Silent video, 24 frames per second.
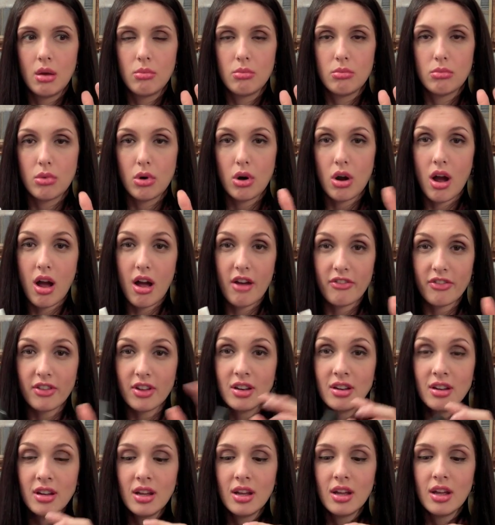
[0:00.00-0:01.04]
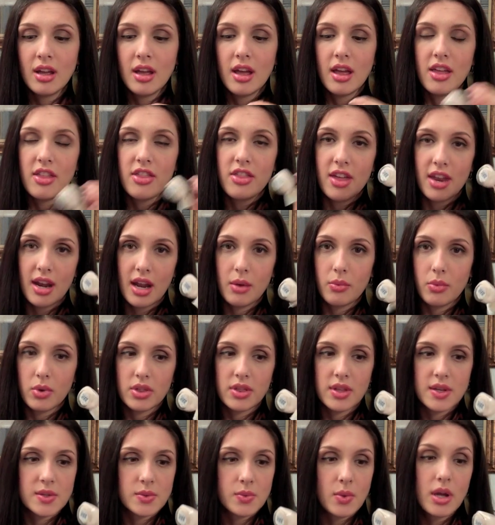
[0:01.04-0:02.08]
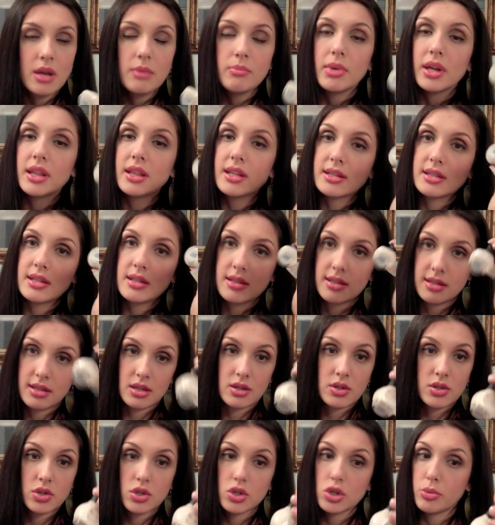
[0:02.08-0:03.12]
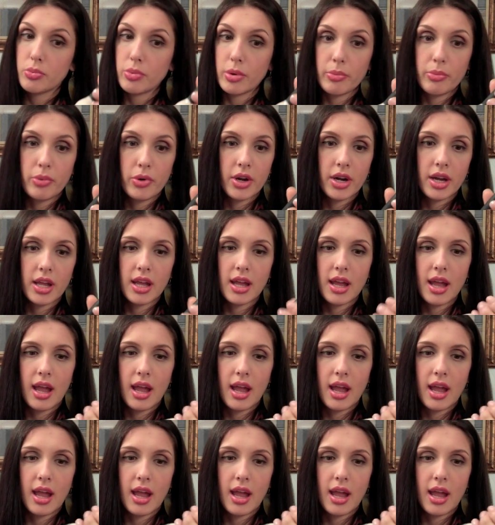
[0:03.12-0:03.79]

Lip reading: more often than I would this one, but this is still super pretty,